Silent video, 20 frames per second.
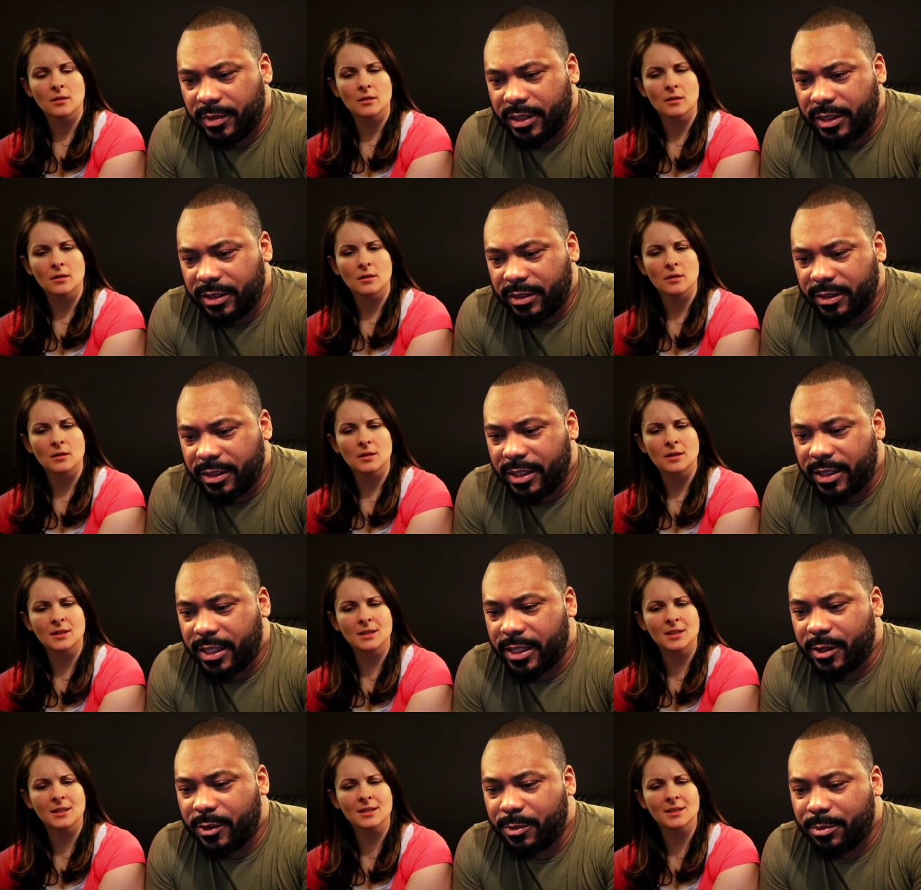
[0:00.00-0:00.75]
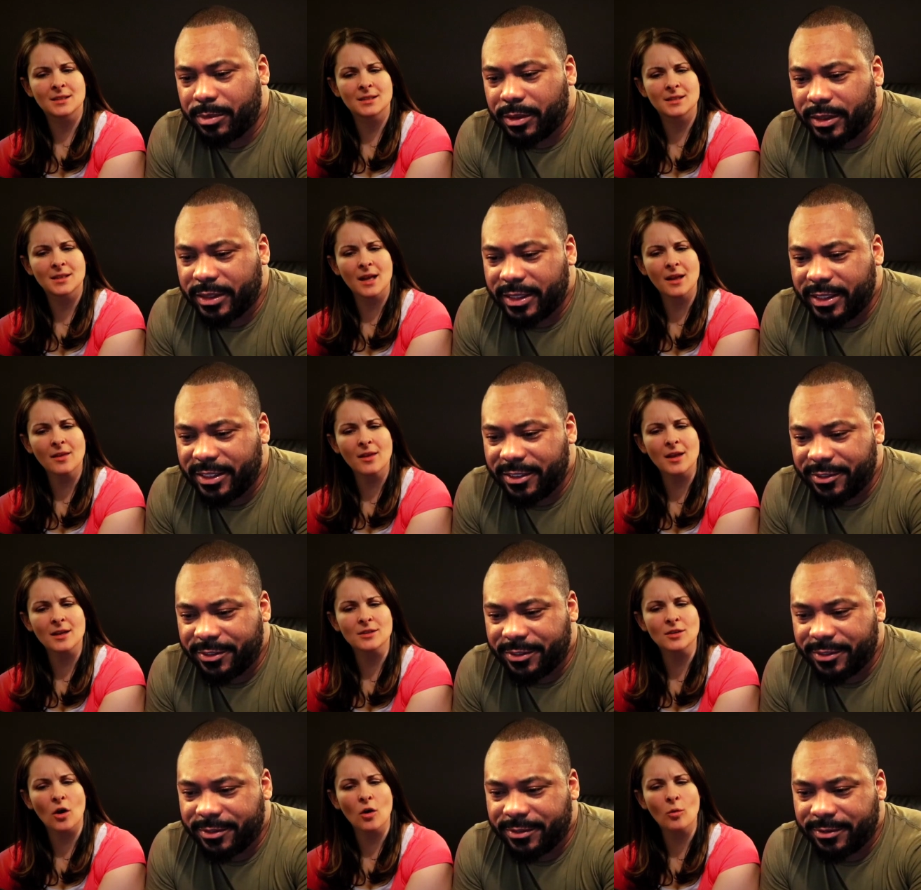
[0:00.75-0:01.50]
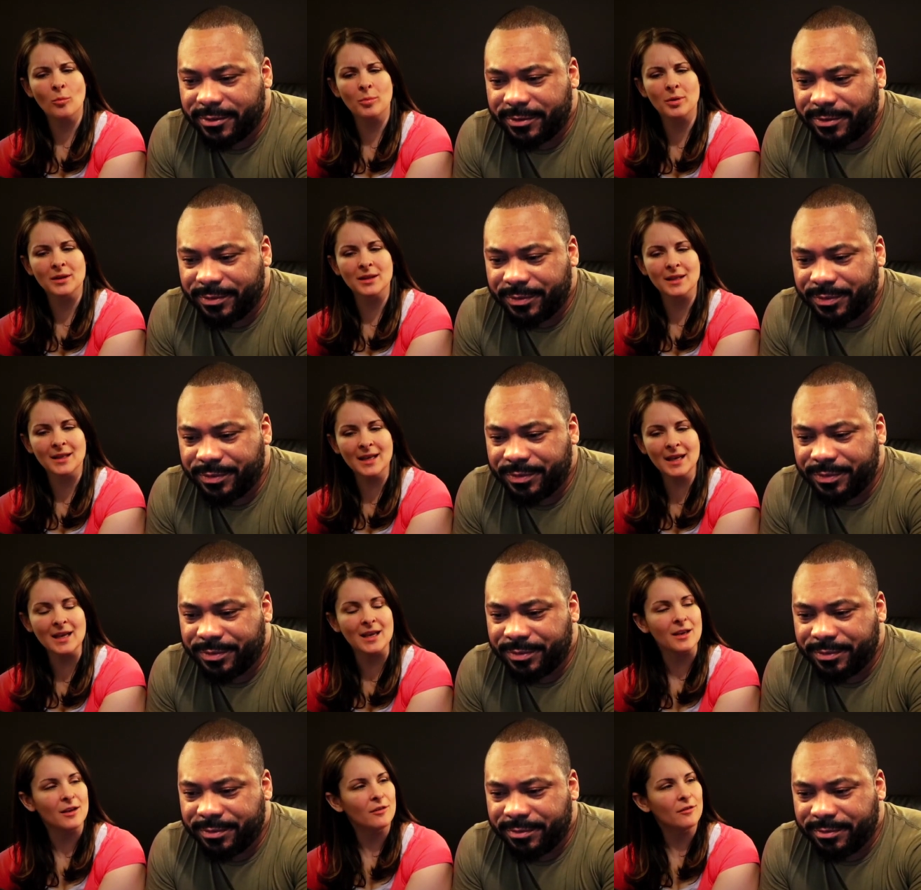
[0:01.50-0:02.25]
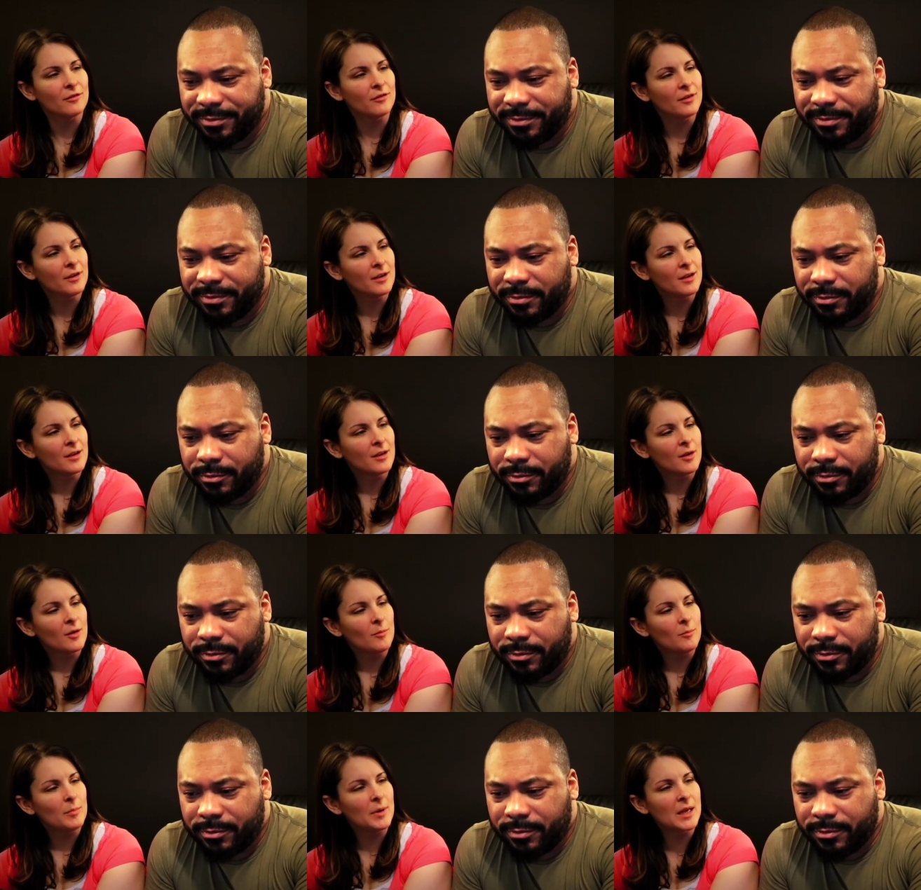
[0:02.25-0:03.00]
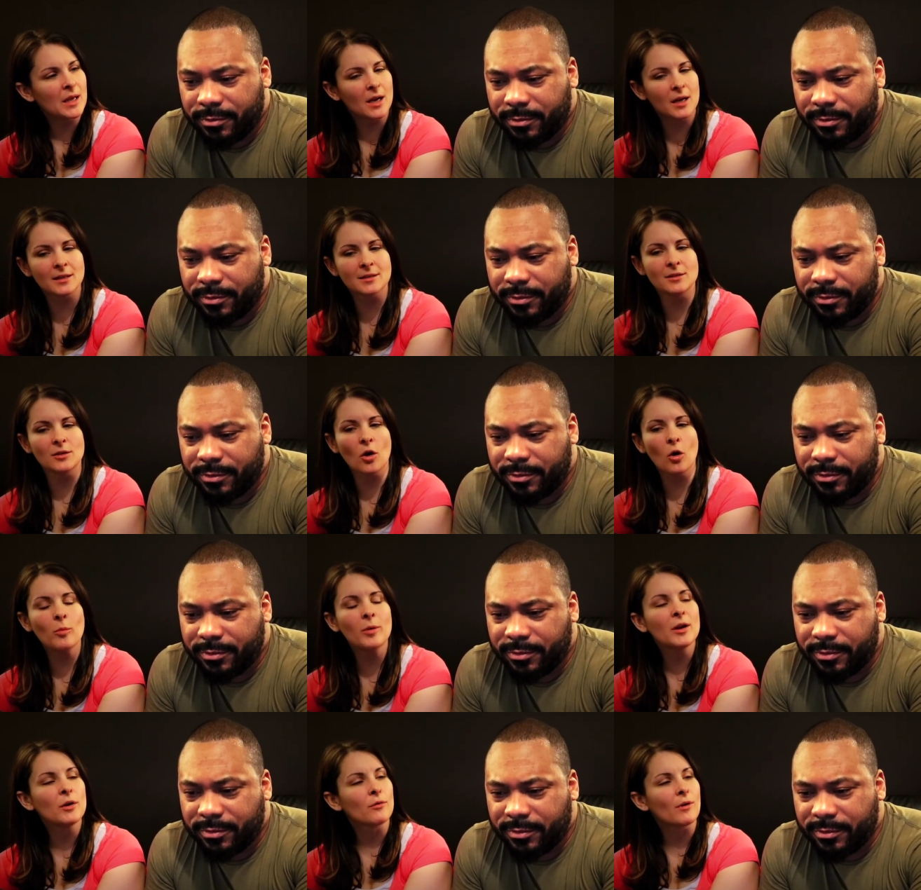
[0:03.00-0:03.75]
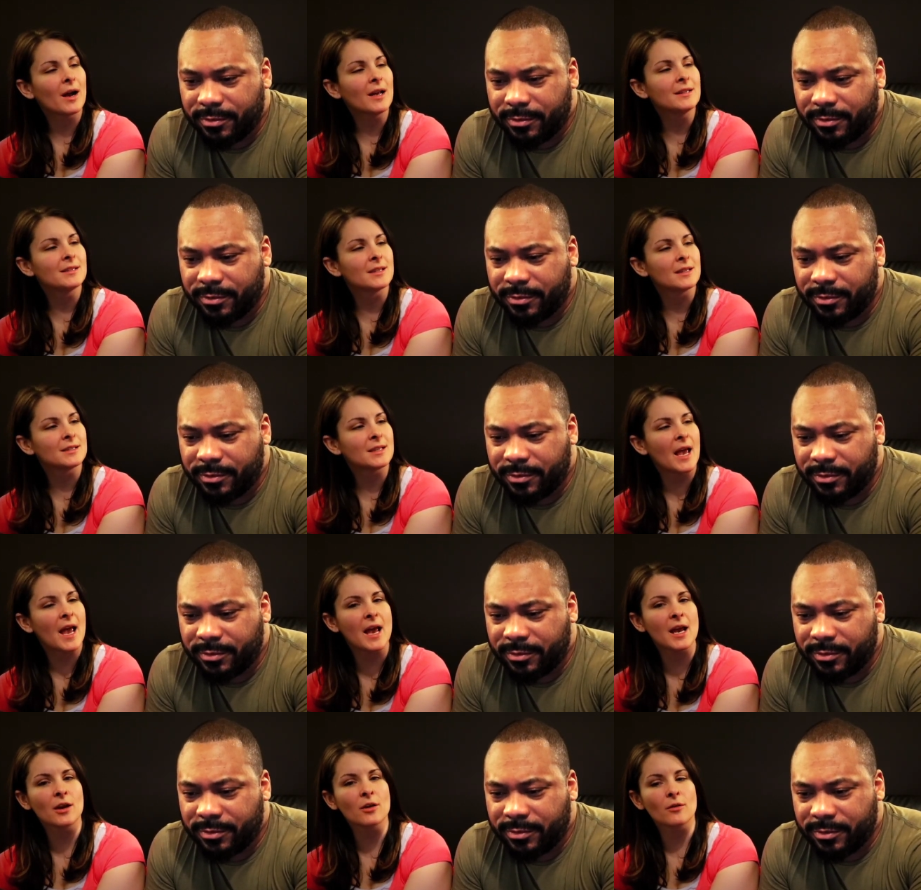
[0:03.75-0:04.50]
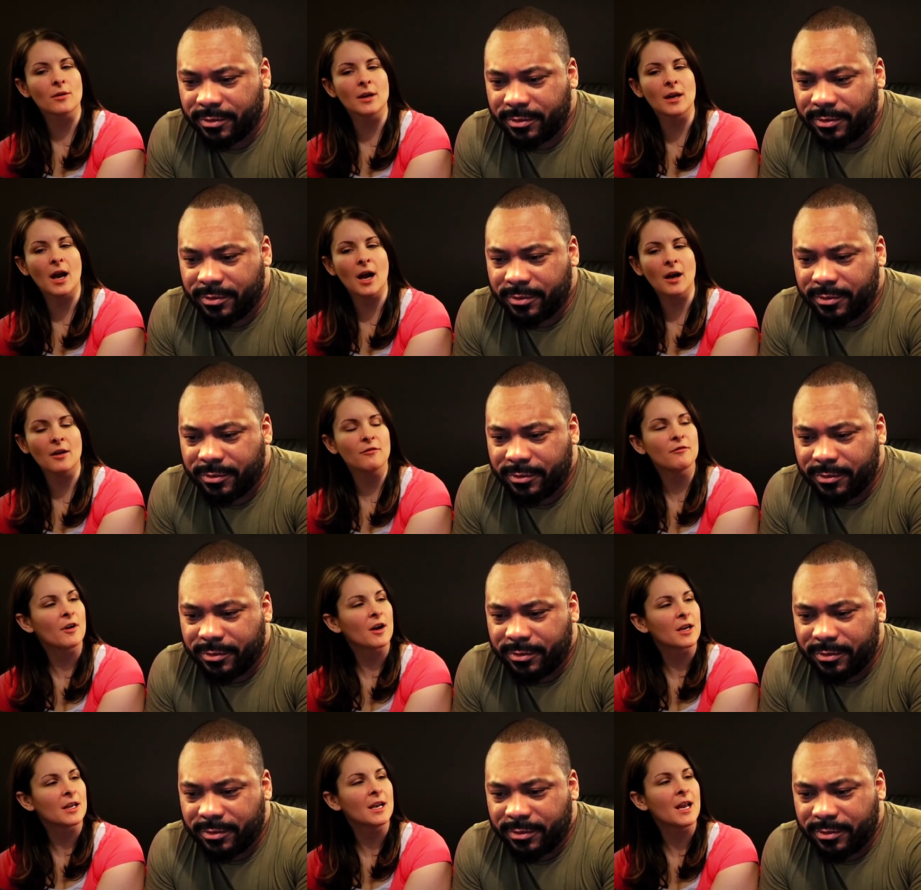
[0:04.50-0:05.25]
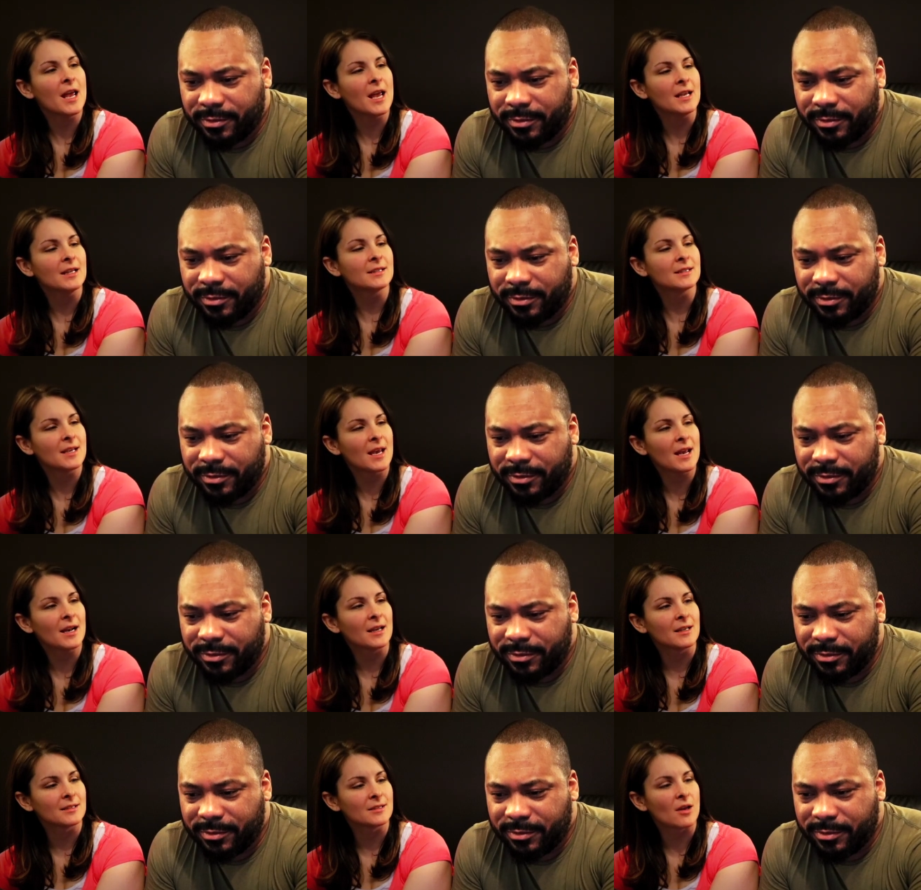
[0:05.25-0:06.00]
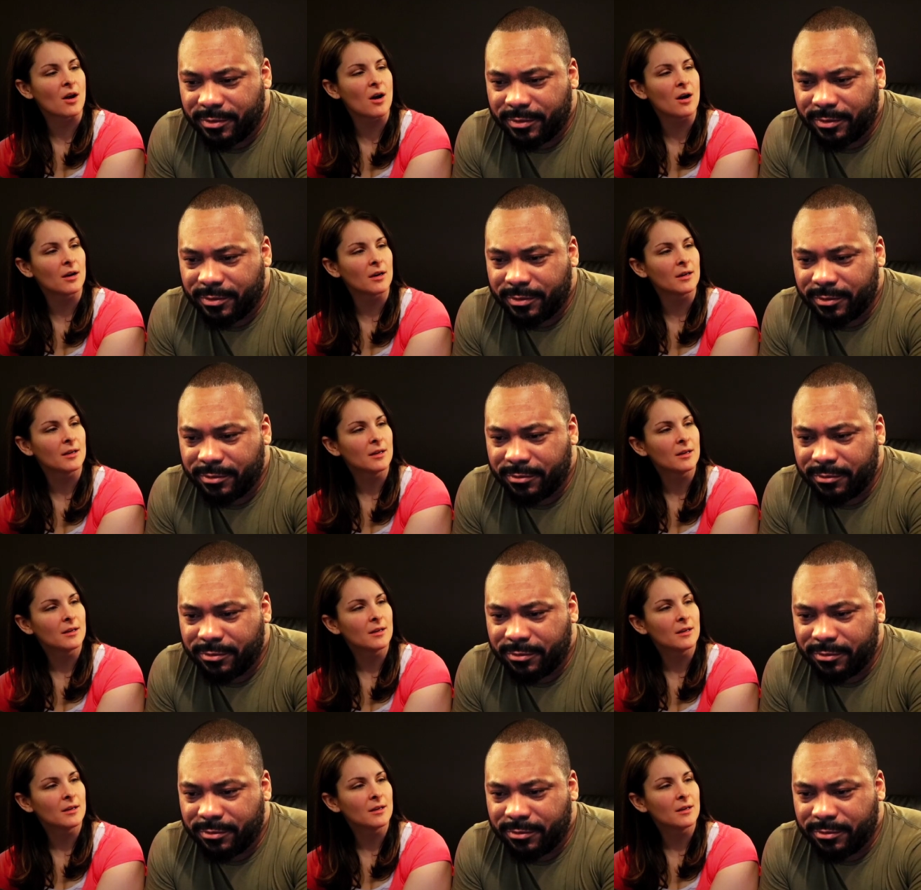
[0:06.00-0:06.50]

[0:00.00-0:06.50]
Speaker 1: to say they to don't believe. Say they
Speaker 2: don't believe because nobody writes this angry "I fucking hate Santa" song.